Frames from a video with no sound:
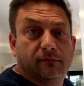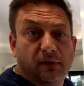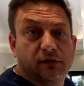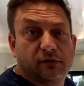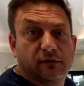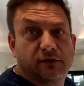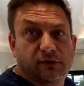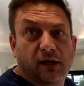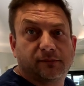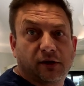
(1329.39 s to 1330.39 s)
to make sure the
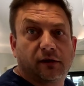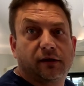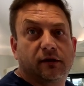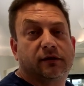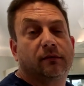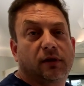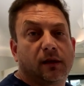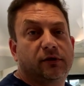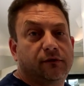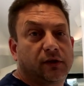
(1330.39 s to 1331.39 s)
strap's on there.
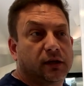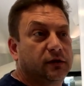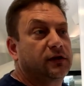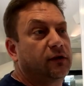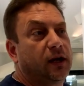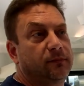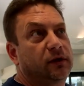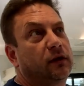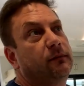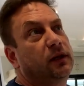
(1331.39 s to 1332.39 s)
Sometimes you forget the strap and
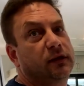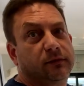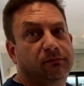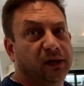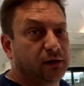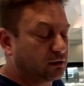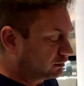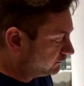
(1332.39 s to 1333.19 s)
you come in and it's banged all